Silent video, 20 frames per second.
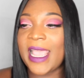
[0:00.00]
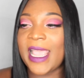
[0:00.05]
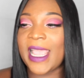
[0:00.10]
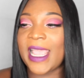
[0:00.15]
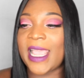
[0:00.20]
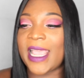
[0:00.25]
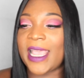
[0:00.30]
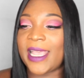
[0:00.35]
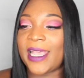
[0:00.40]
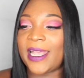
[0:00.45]

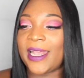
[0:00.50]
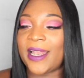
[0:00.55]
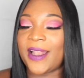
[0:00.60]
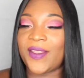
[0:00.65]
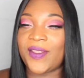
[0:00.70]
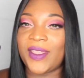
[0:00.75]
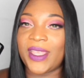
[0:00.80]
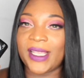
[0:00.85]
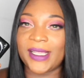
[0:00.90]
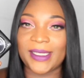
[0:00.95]

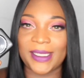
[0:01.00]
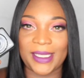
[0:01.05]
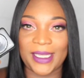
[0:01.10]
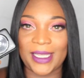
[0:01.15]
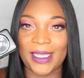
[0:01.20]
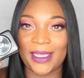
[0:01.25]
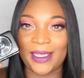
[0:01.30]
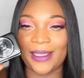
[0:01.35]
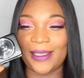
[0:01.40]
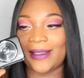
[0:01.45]
and this
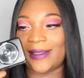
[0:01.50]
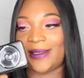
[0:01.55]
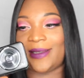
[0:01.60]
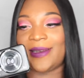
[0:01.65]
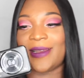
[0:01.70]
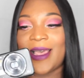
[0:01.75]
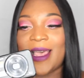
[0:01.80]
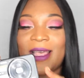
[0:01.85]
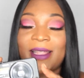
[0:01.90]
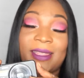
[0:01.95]
is
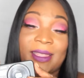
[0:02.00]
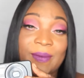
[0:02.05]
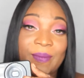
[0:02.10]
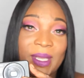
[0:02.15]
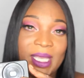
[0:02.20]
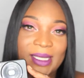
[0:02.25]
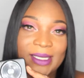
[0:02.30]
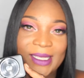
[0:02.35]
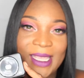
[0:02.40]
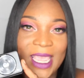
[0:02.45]
not the
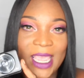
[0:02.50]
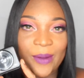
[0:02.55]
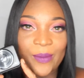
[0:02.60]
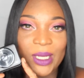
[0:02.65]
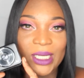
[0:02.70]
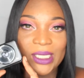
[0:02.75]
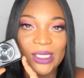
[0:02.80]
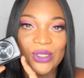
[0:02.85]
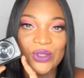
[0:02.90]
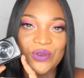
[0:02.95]
best
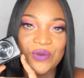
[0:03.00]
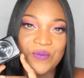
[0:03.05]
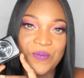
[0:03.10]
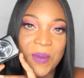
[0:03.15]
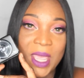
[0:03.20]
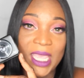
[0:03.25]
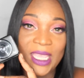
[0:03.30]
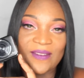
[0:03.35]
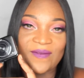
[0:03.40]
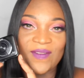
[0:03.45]
camera to
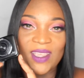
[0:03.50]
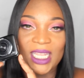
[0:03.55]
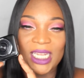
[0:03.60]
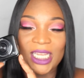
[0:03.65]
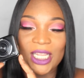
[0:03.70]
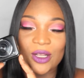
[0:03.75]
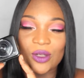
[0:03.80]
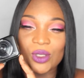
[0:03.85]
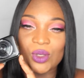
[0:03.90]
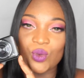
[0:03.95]
make
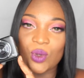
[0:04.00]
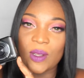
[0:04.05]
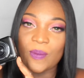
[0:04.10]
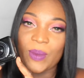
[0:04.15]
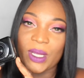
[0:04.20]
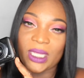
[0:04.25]
videos with,